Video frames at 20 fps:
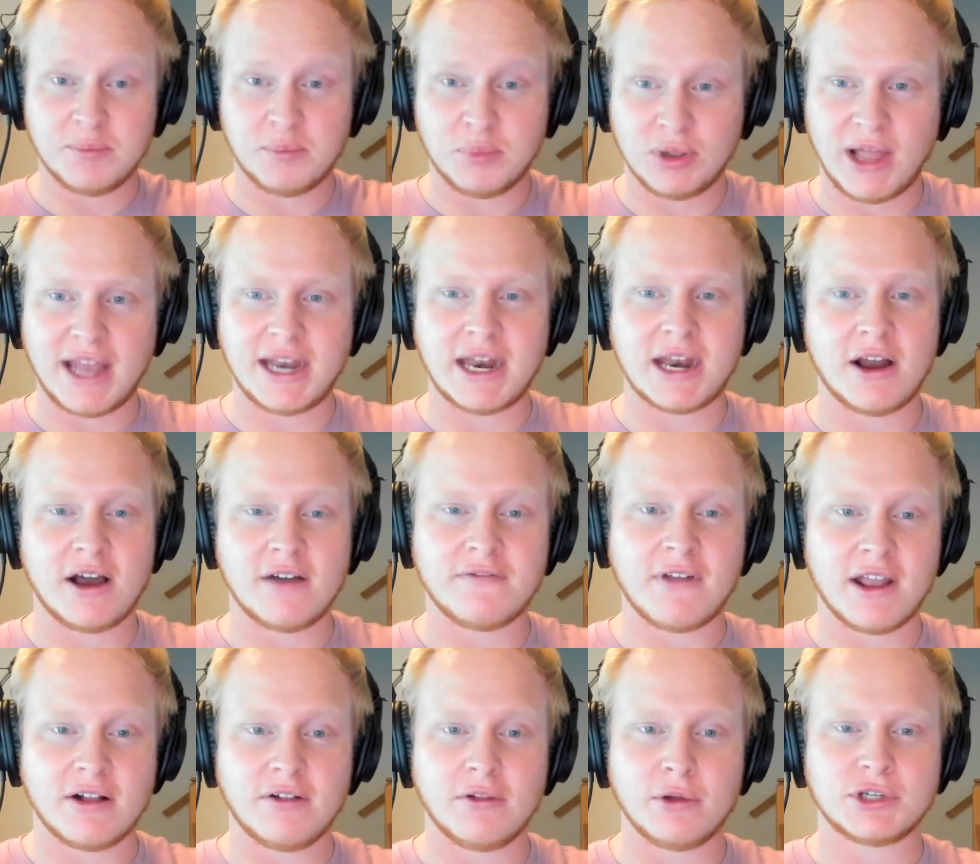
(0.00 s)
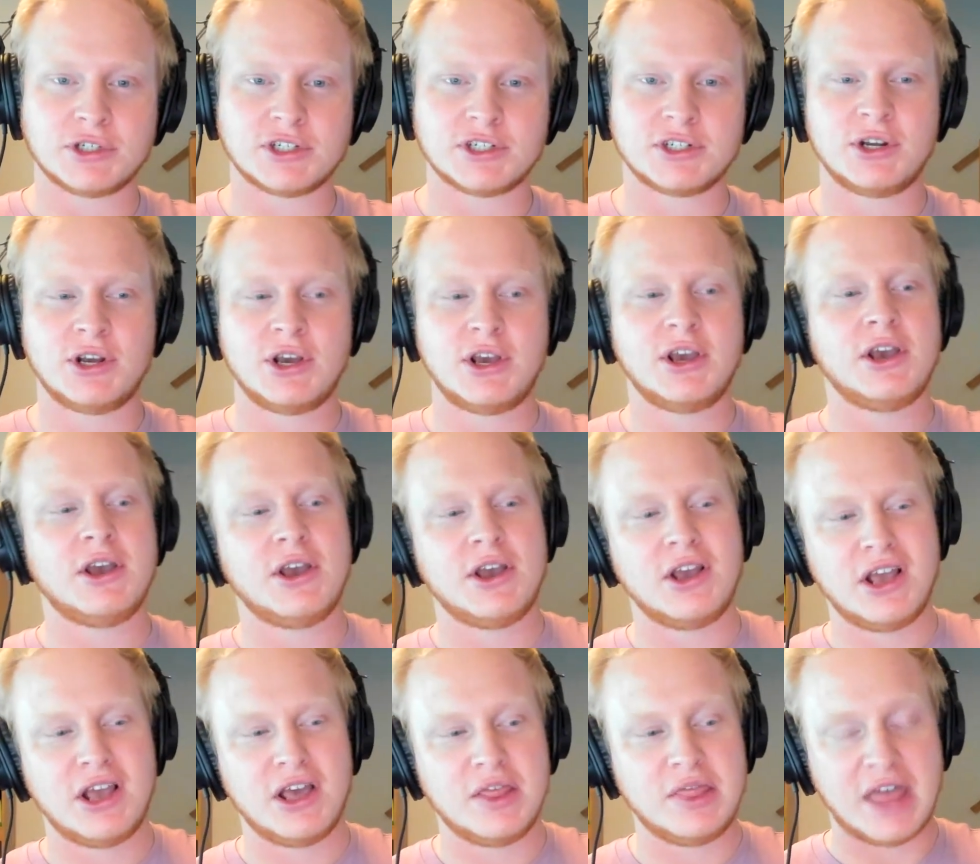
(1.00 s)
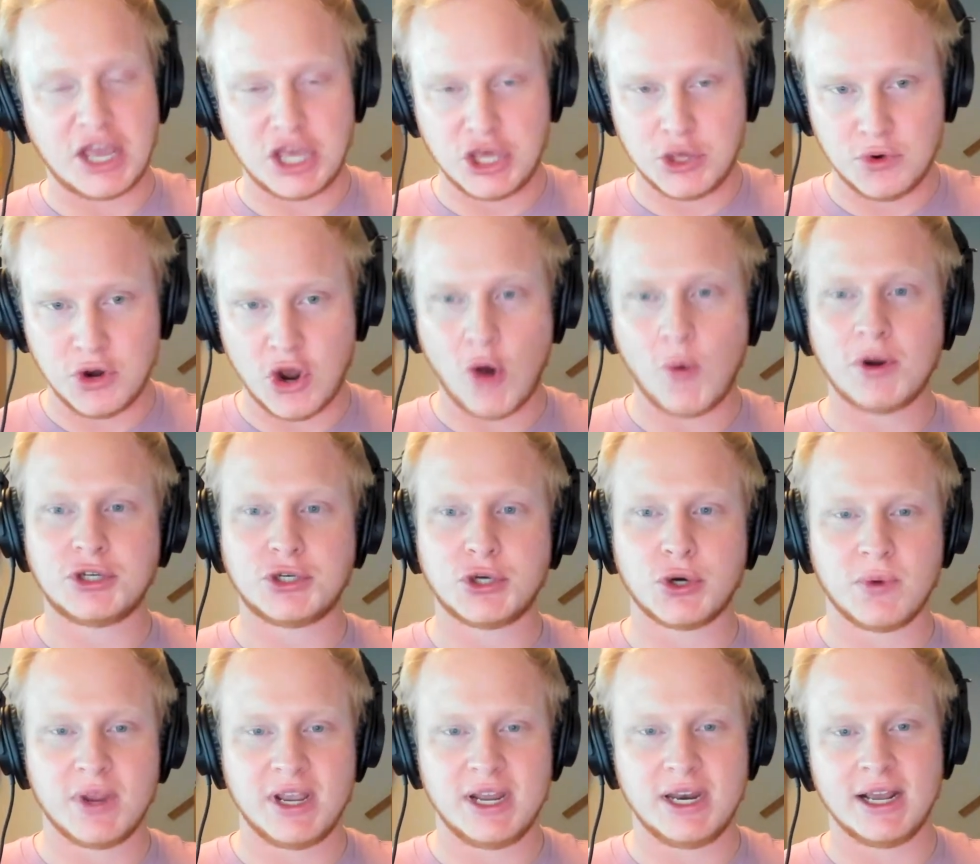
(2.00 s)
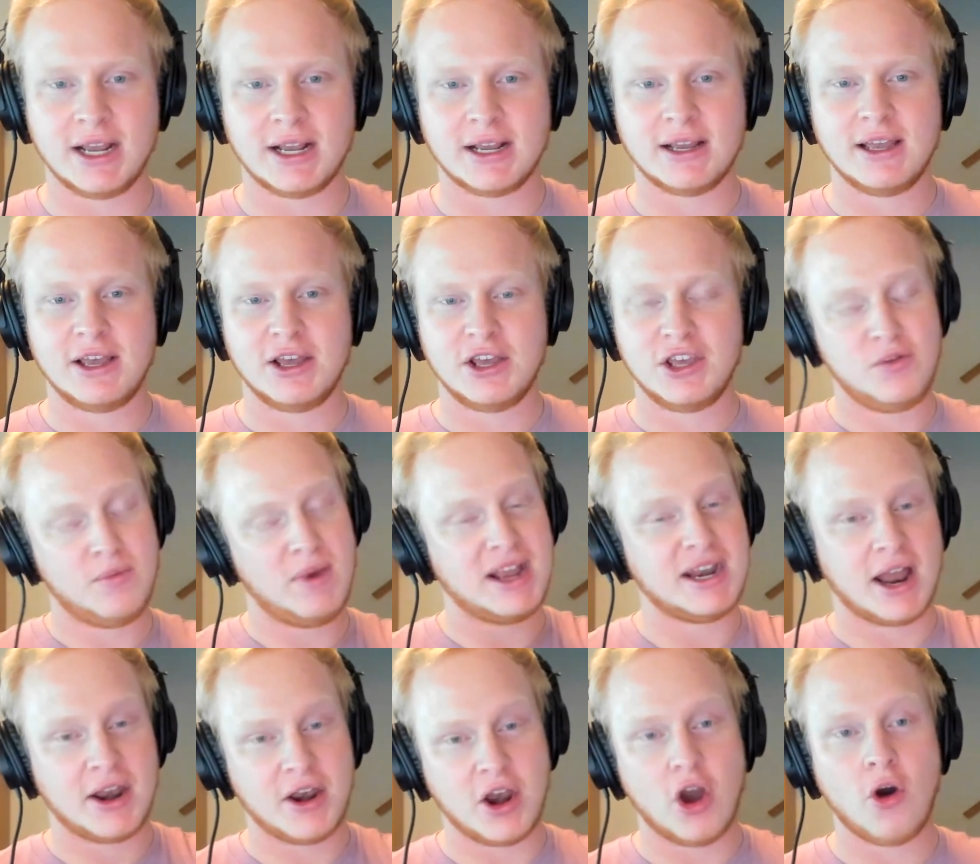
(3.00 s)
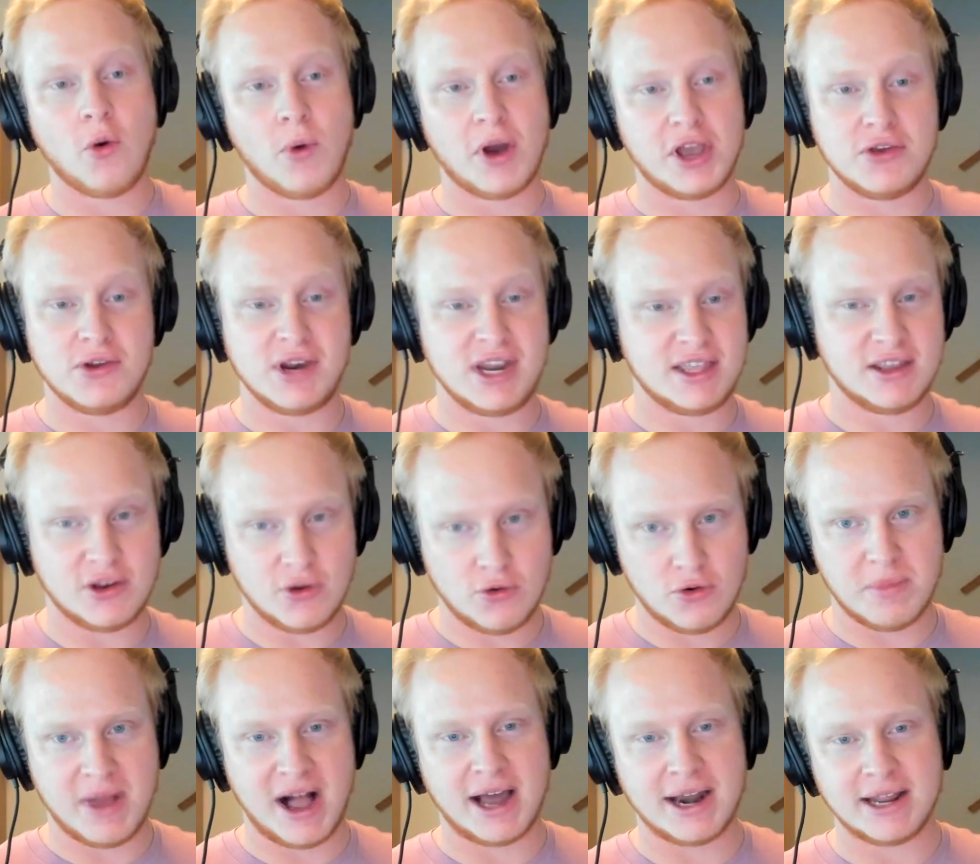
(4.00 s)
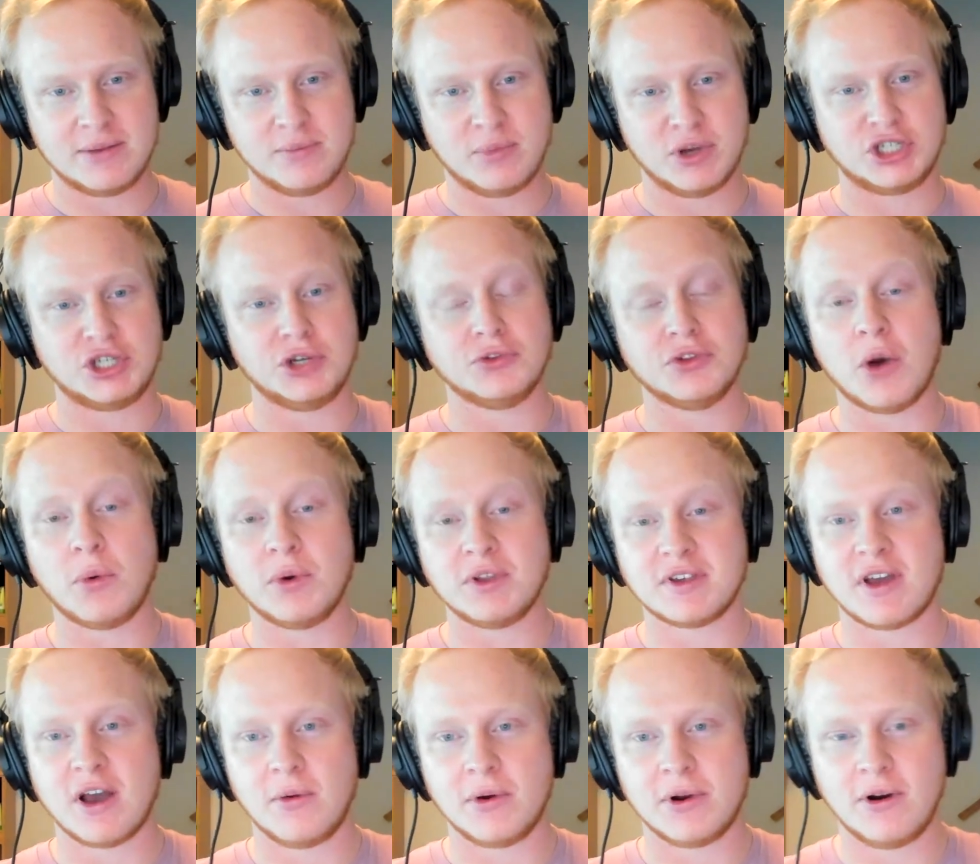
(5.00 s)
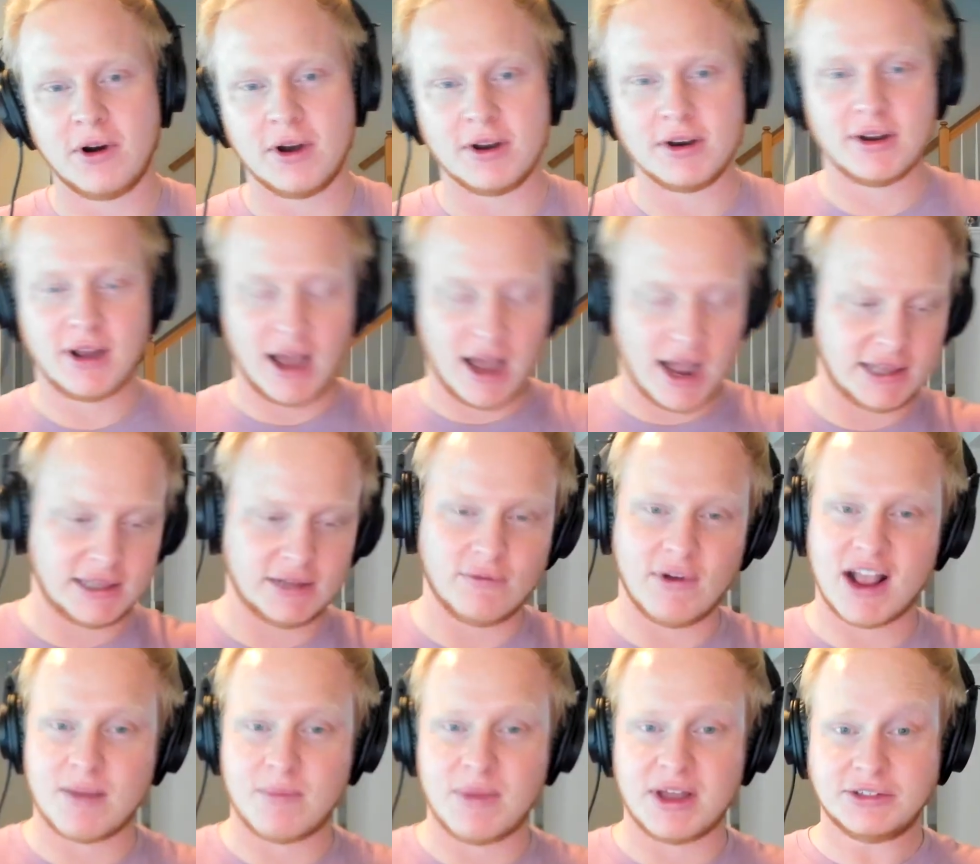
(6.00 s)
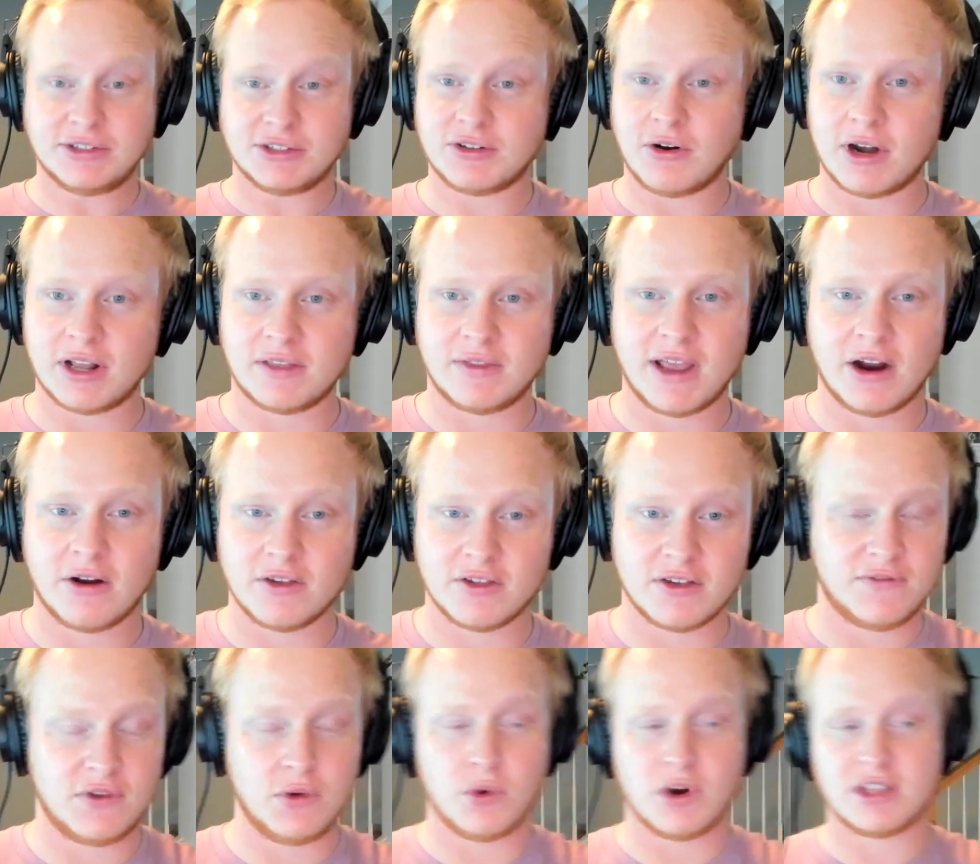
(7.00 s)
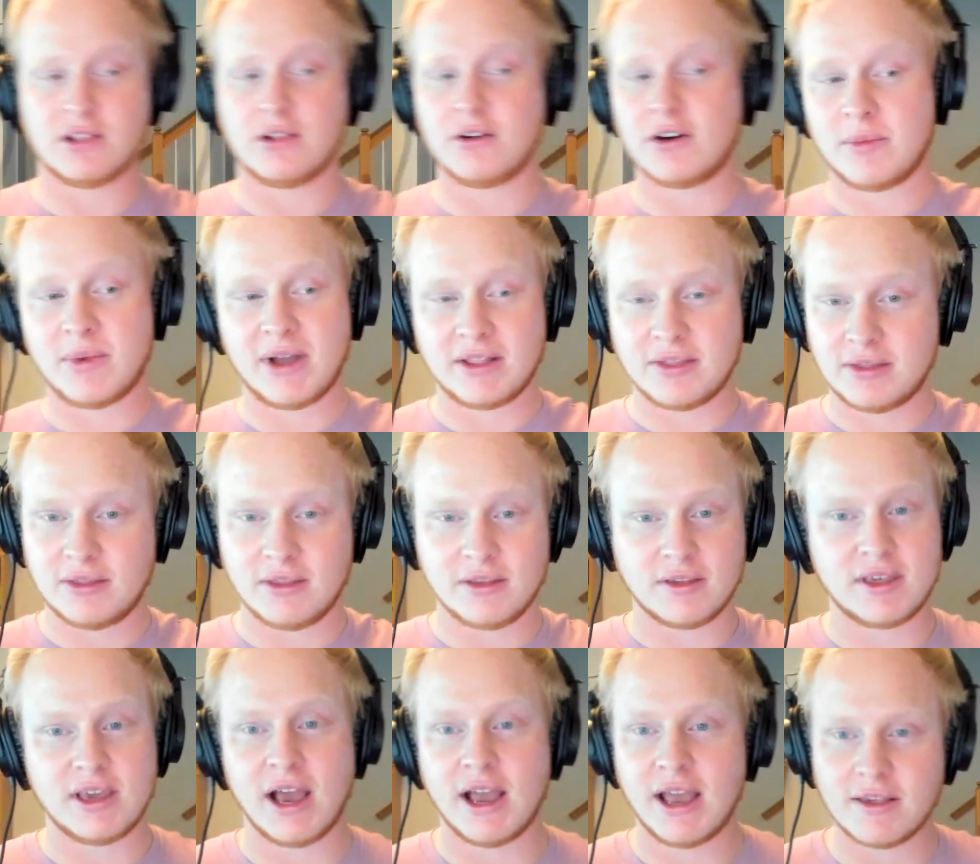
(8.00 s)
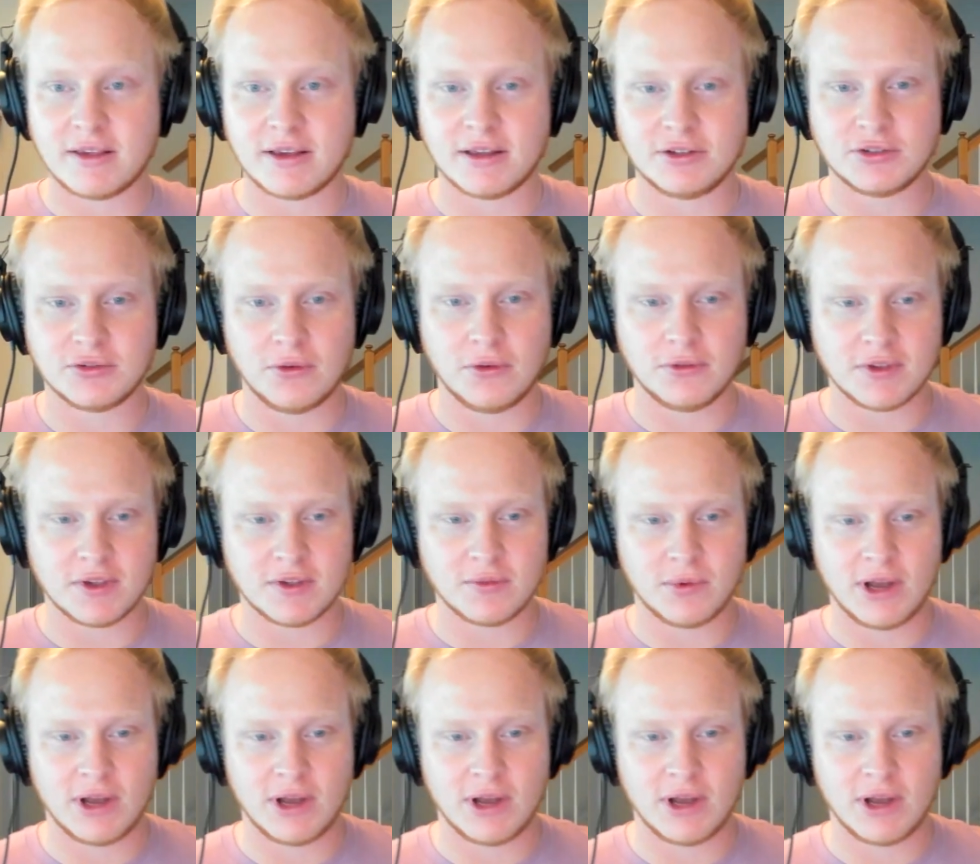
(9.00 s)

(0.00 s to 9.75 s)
in plain enough English that you know what you're reading. You might not know what you need to do about it, but you'll know what's going on. Highly recommend starting there if you wanted to learn about the CIS controls as